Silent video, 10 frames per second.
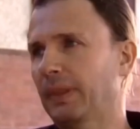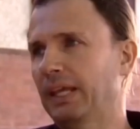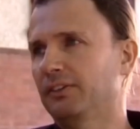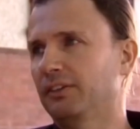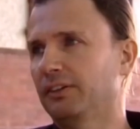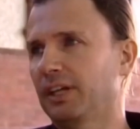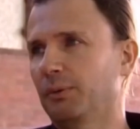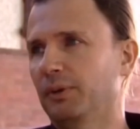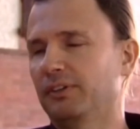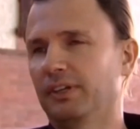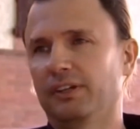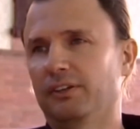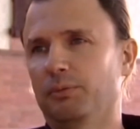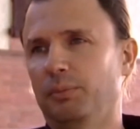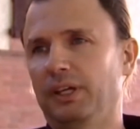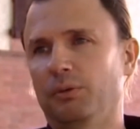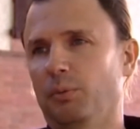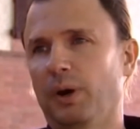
It's just going to be seen as a big